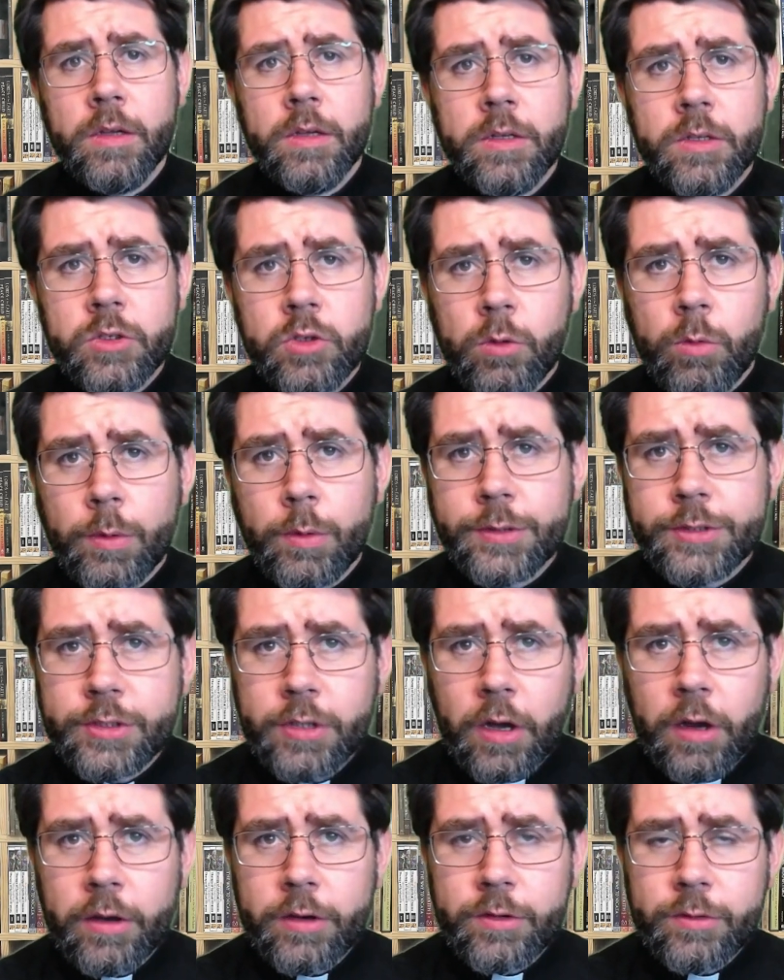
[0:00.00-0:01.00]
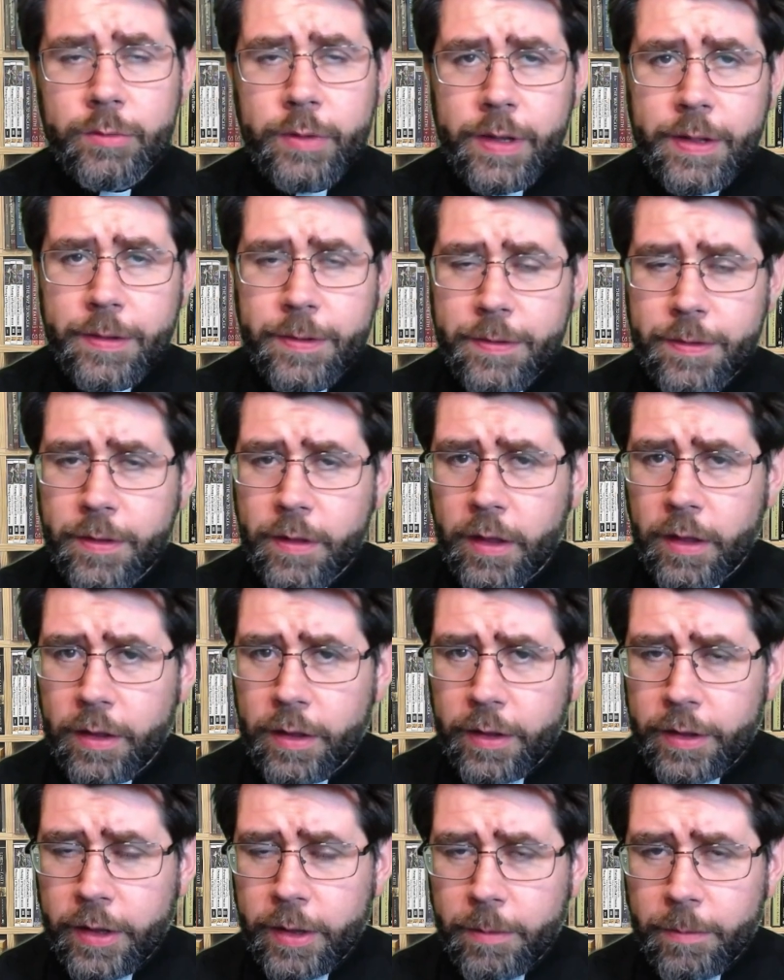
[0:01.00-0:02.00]
So we'll start with
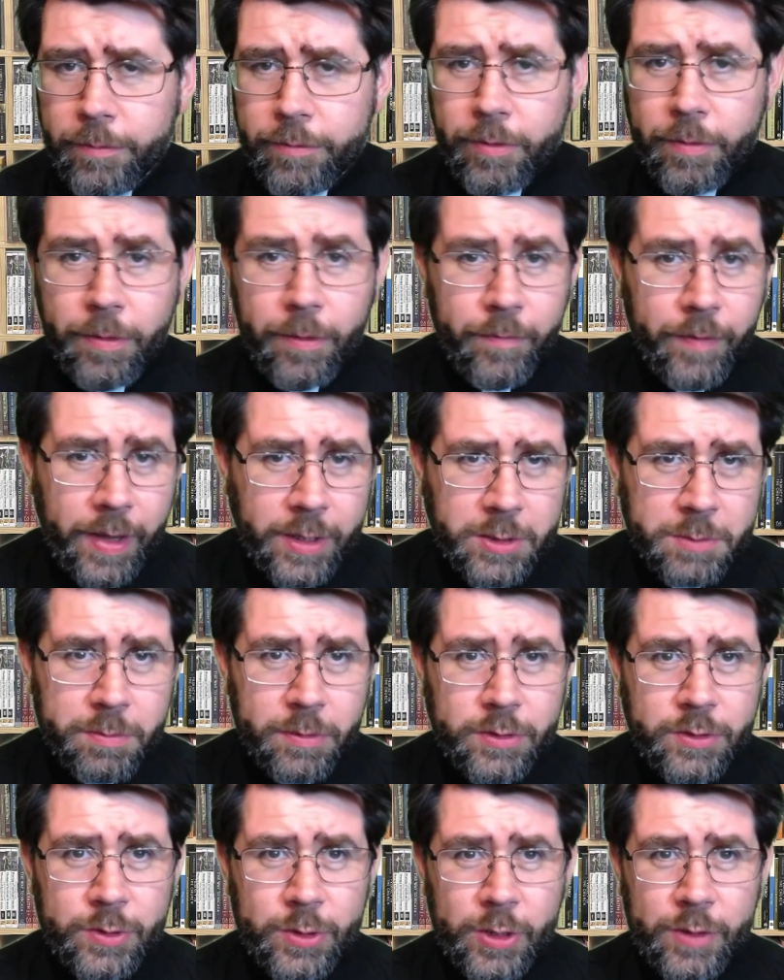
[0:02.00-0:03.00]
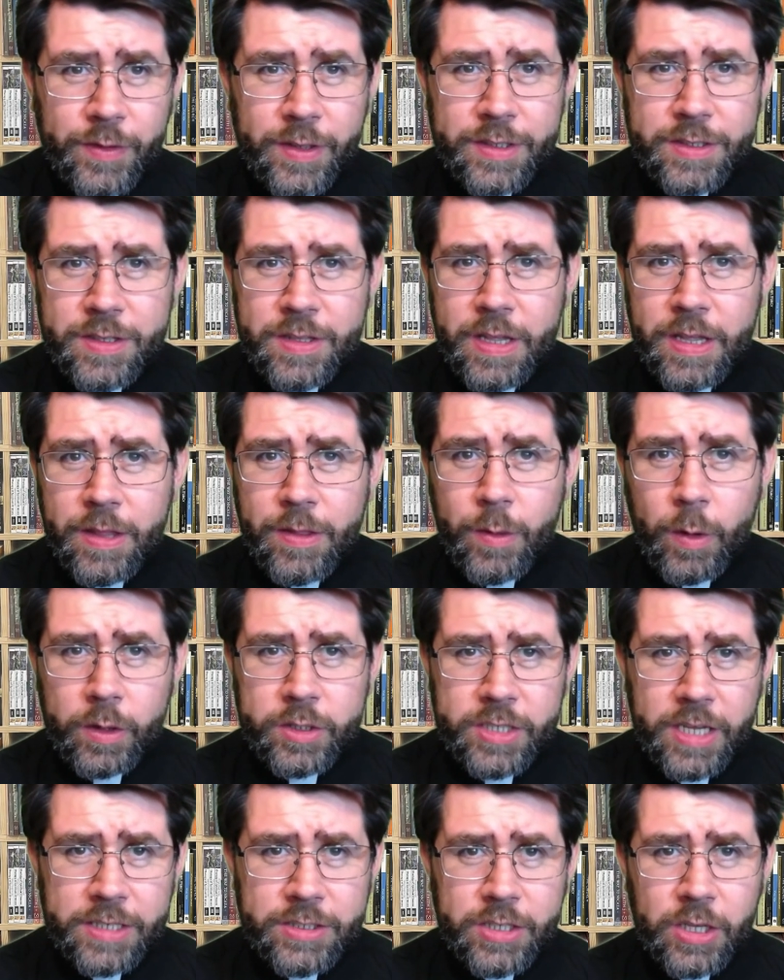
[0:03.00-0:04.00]
a hymn from the Vesper service, the
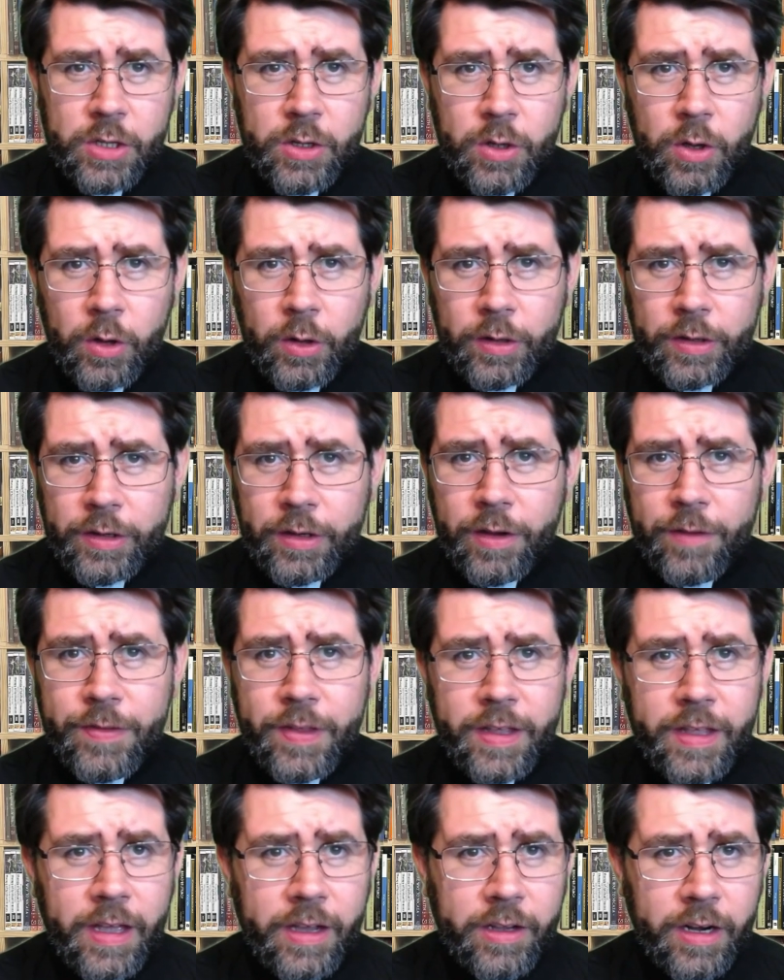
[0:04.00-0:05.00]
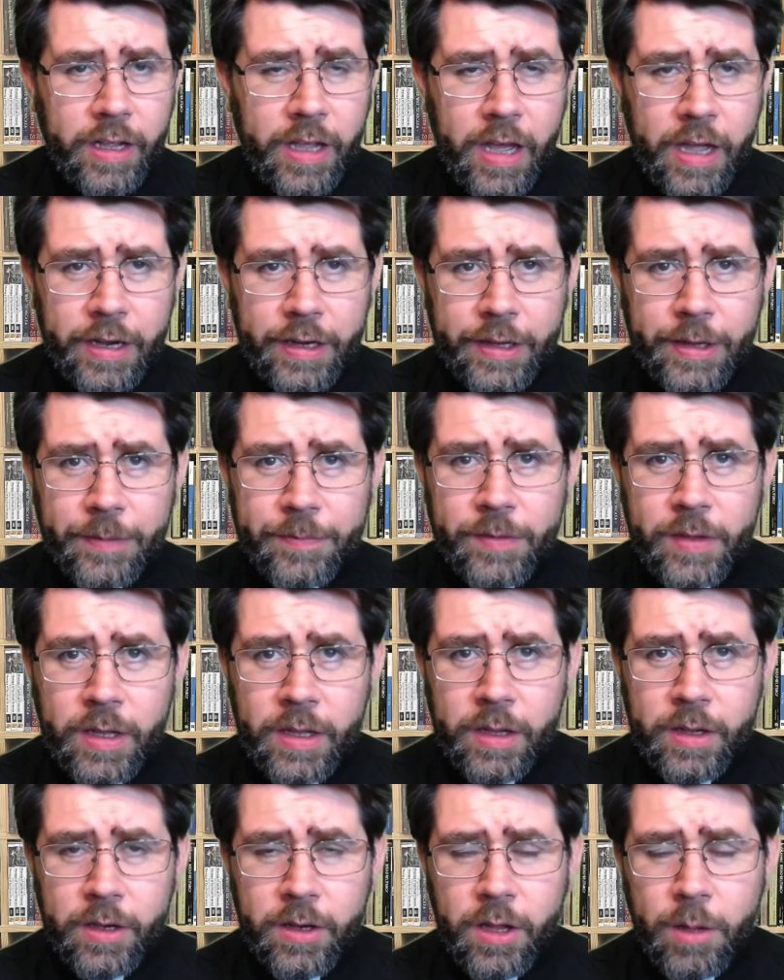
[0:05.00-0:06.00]
Doxastikon of the Kekregaria,
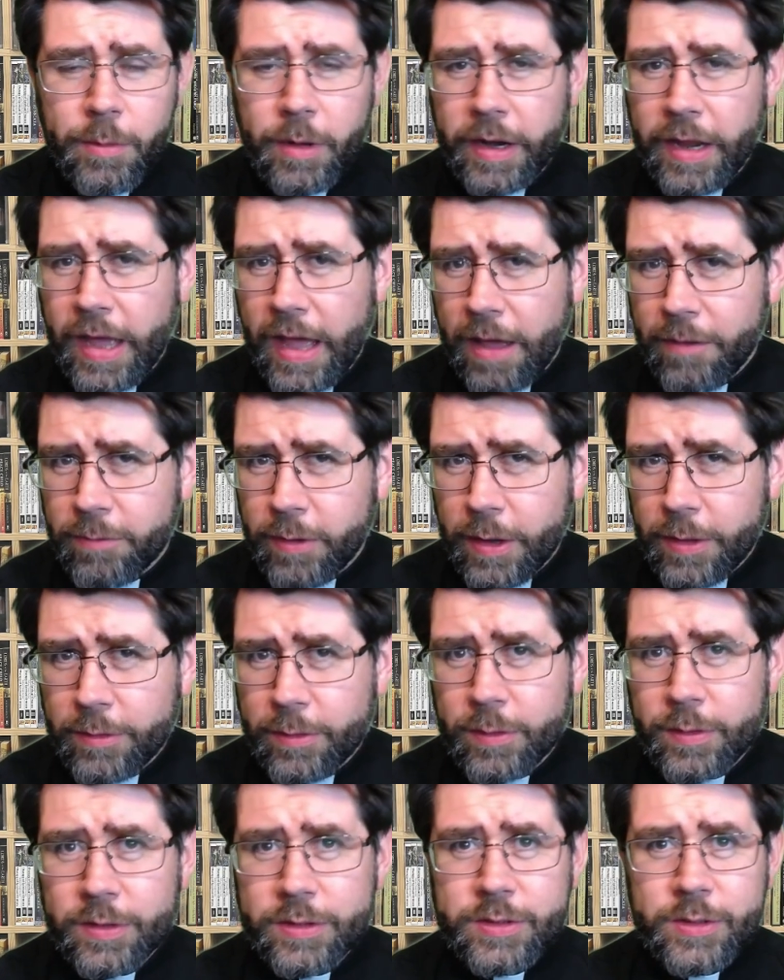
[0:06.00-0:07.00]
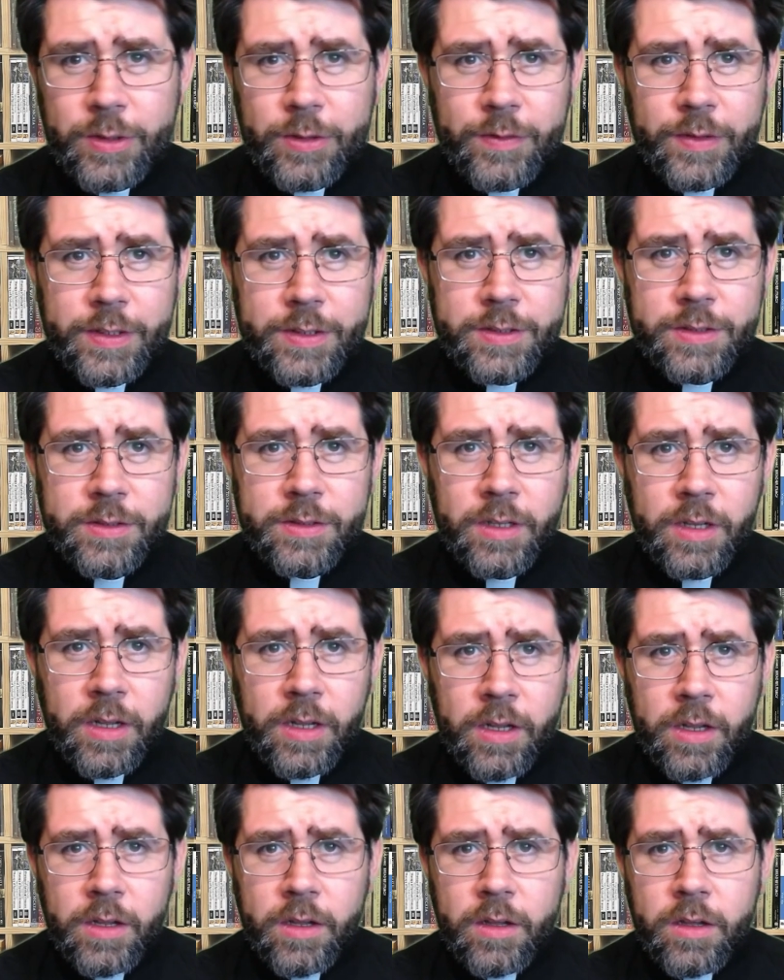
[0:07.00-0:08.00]
about halfway through the service.
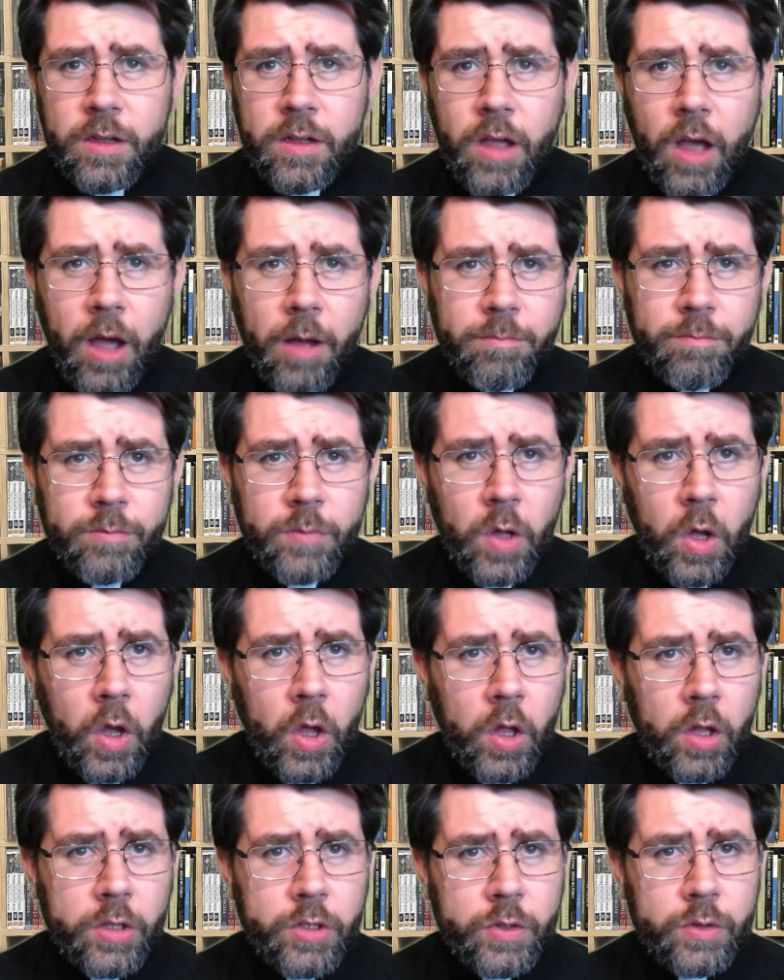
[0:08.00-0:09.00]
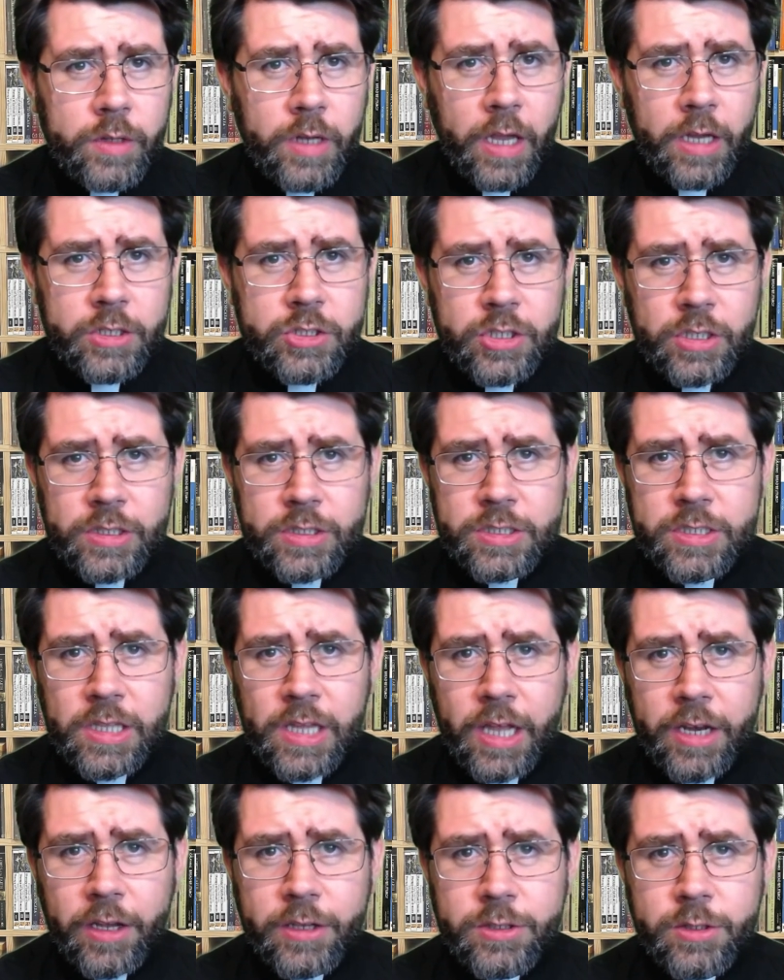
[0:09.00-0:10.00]
Come, all you nations,
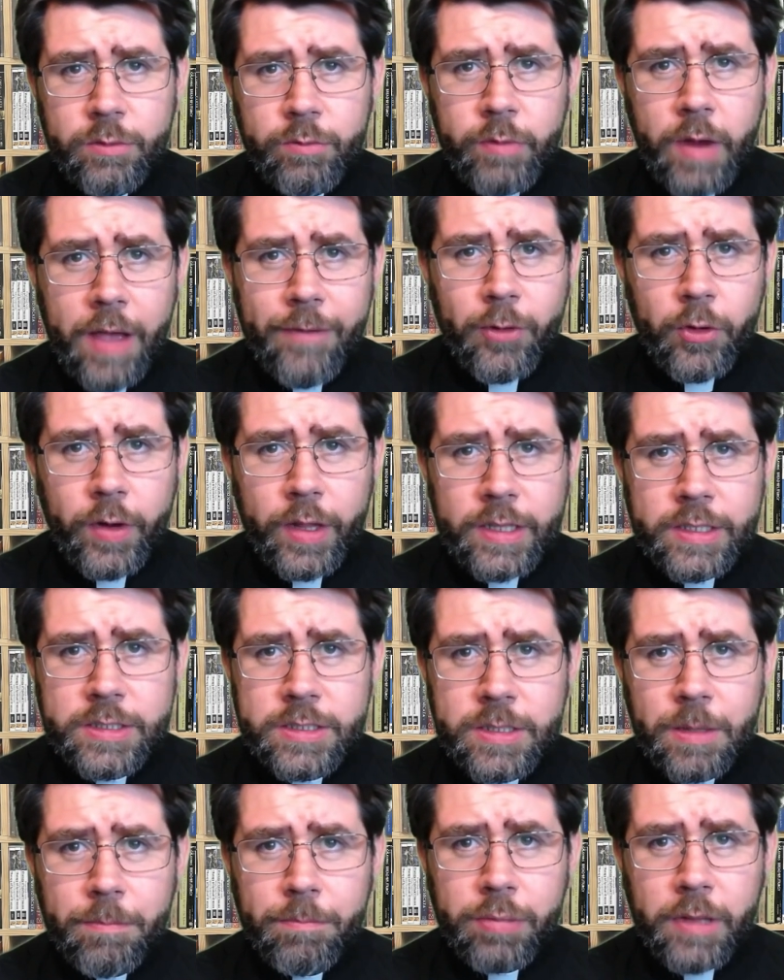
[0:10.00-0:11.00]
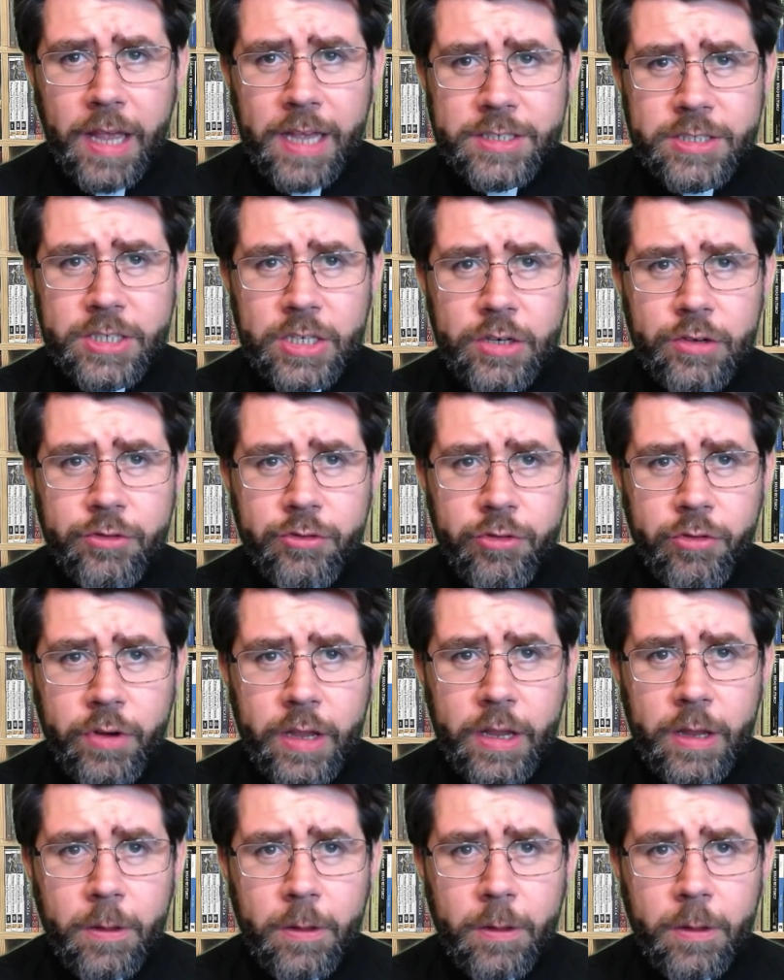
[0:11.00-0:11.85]
let us reverence the blessed tree